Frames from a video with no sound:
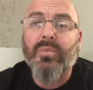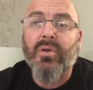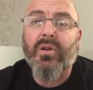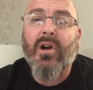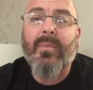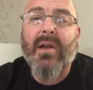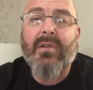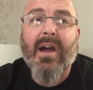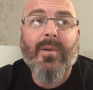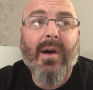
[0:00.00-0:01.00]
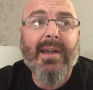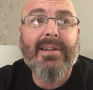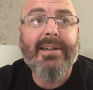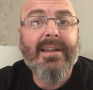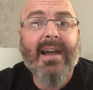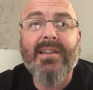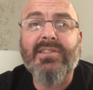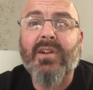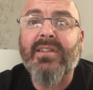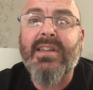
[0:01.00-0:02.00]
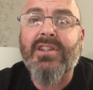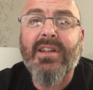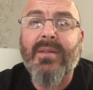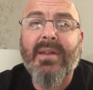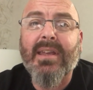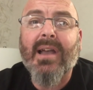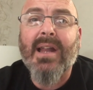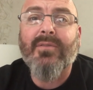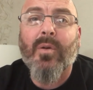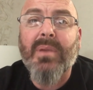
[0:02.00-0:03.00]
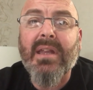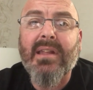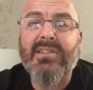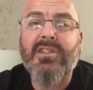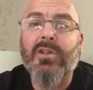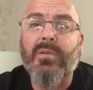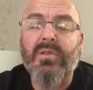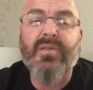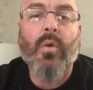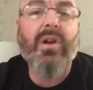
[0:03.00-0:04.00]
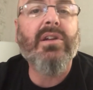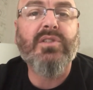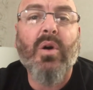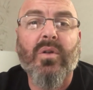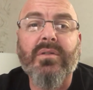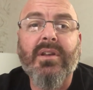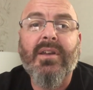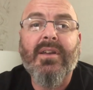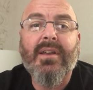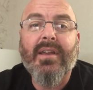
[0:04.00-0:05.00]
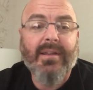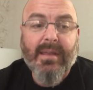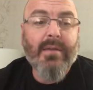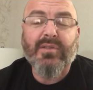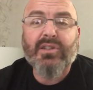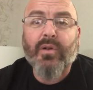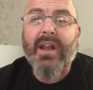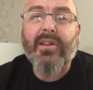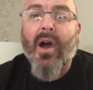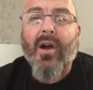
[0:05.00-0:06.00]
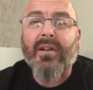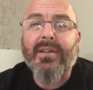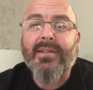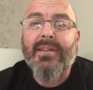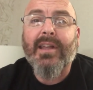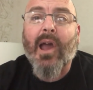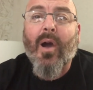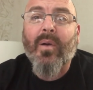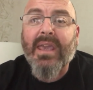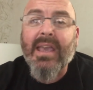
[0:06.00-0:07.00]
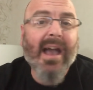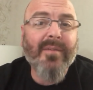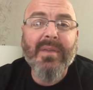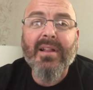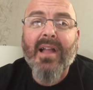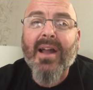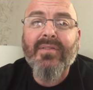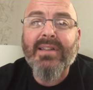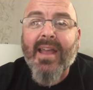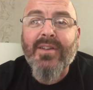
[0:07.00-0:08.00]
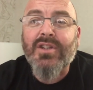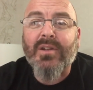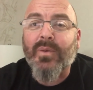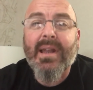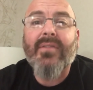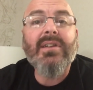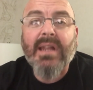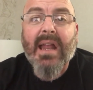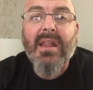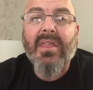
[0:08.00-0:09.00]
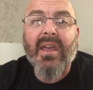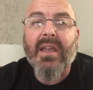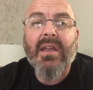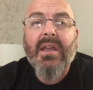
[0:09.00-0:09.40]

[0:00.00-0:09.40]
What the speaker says: Bruno, my Rottweiler. I didn't start teaching him any kind of obedience until he was 4 years old. He was a great dog, you know. He got me a lot of attention. We never did anything.